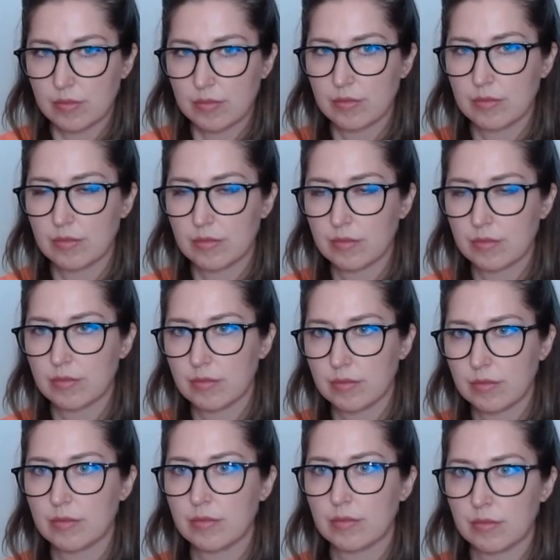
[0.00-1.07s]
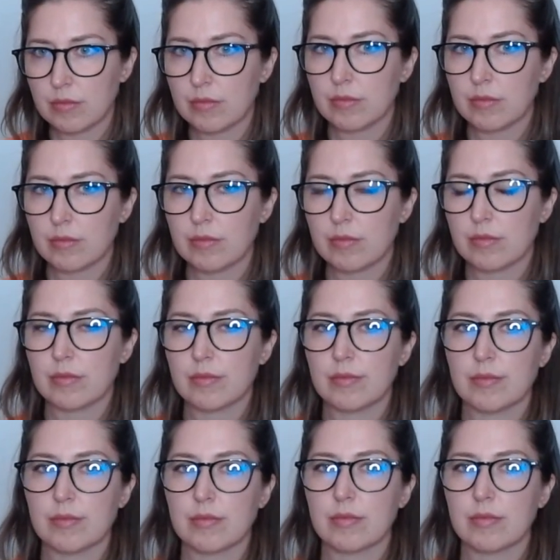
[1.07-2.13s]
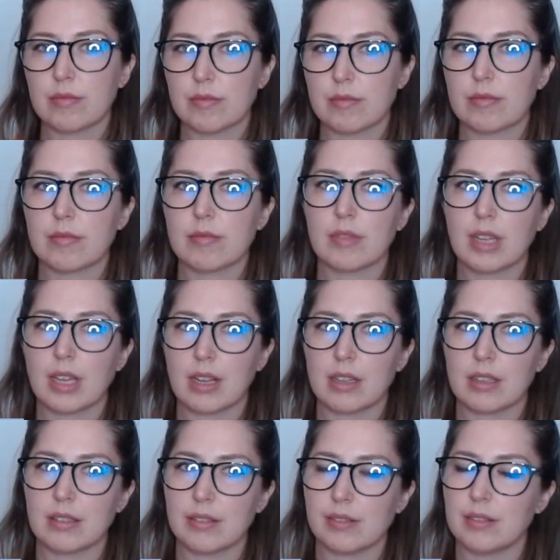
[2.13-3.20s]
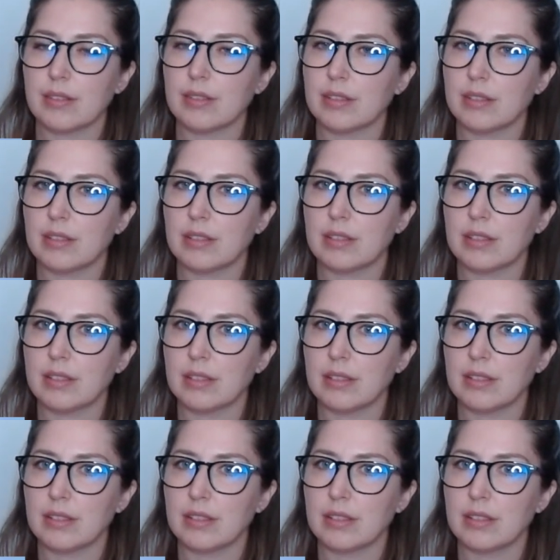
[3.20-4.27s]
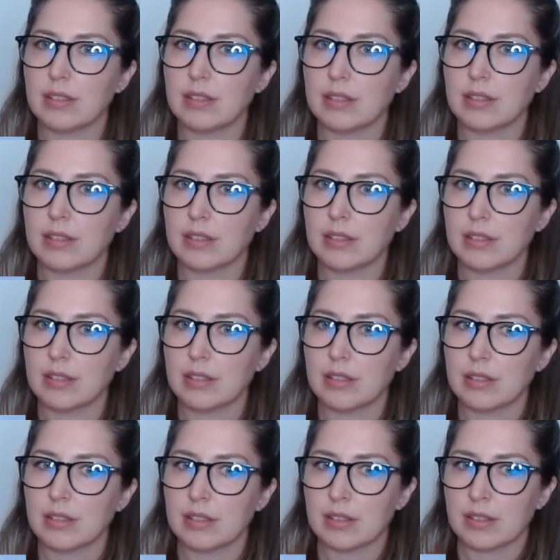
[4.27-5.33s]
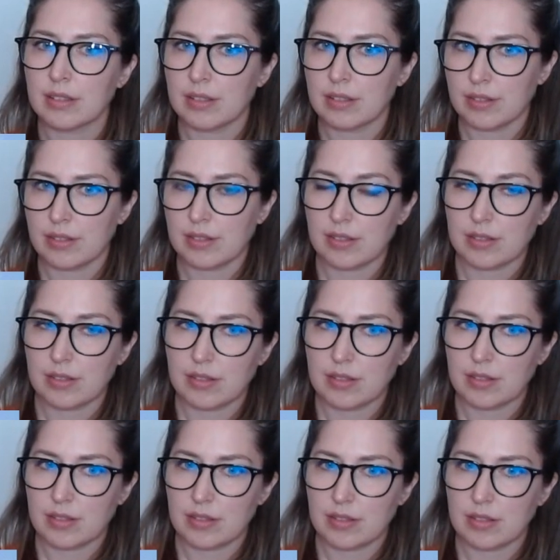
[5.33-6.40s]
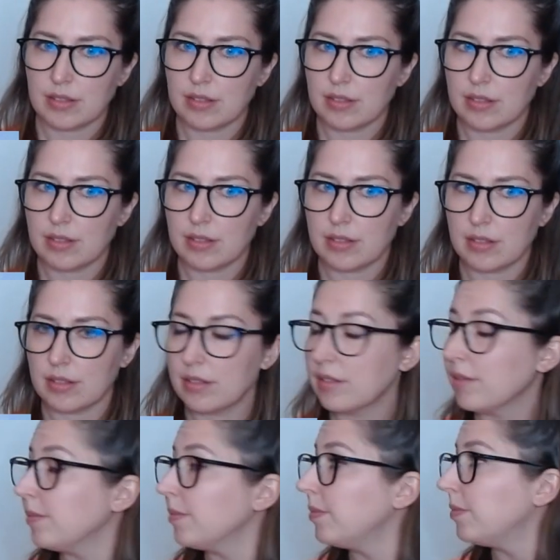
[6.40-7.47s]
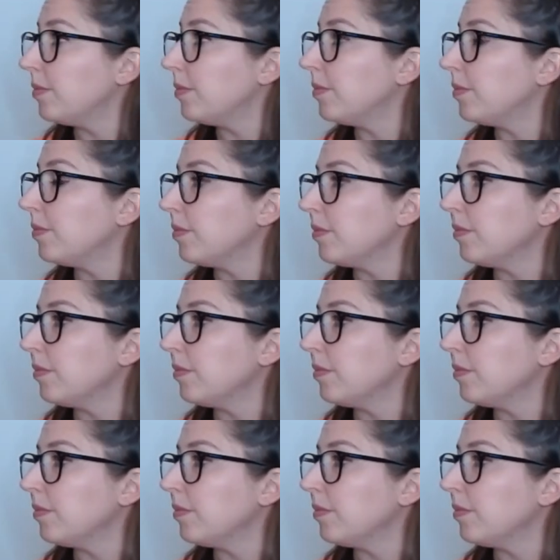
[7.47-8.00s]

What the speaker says: [no speech]